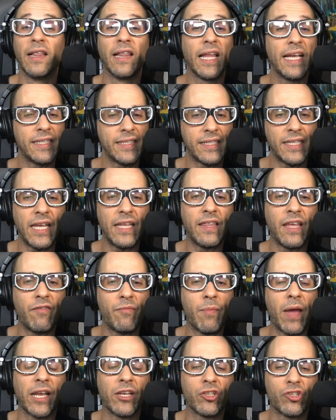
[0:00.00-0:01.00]
let's say
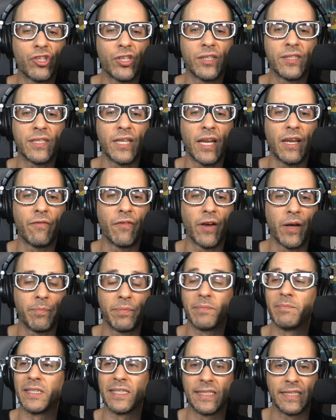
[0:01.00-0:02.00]
they've managed to save
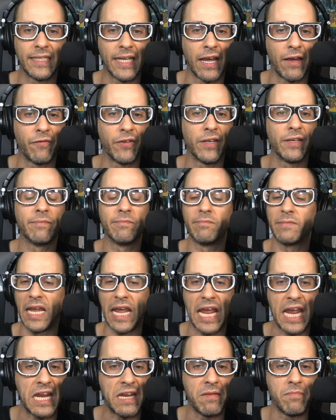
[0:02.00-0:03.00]
up
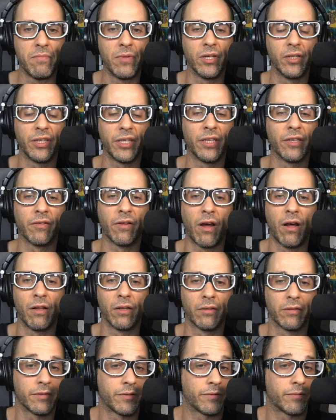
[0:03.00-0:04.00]
$7-8 million,
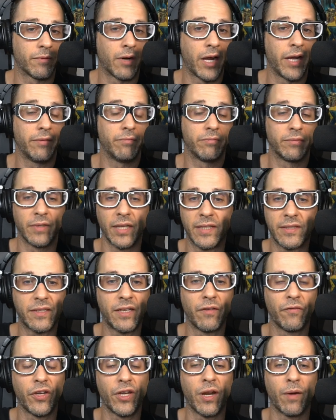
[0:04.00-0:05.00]
right? Let's
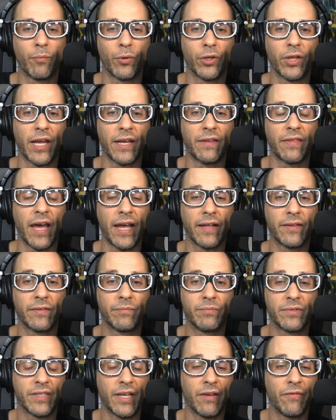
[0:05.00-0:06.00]
give a number like that.
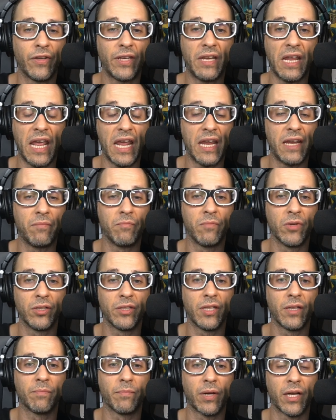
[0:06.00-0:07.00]
$7-8
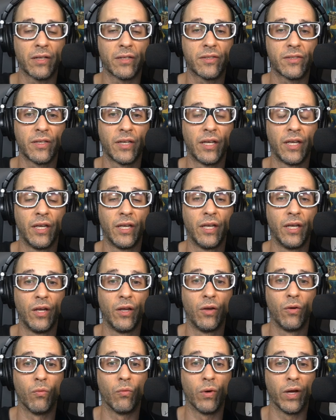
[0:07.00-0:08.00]
million.
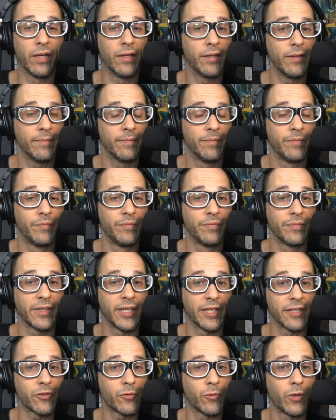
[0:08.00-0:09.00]
Well,
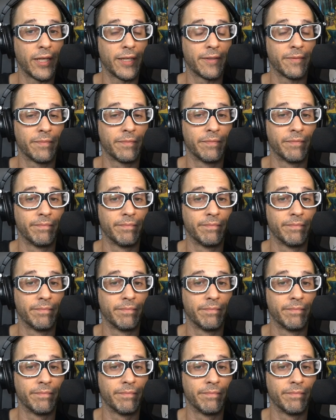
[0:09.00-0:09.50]
guess what?